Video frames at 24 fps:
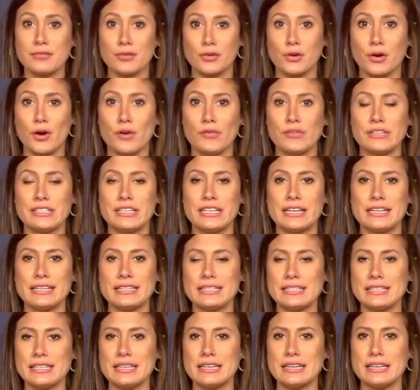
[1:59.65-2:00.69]
for
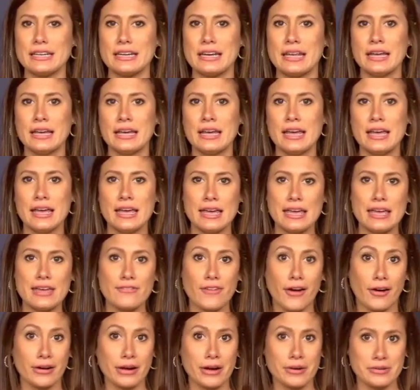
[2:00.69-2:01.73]
COVID-19. He
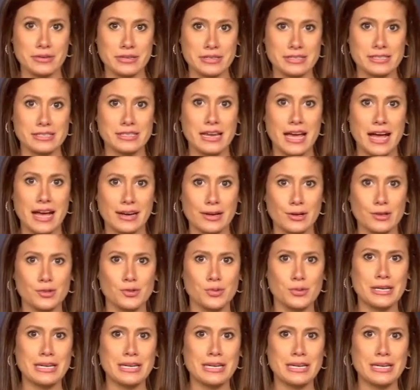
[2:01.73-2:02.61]
found out his status when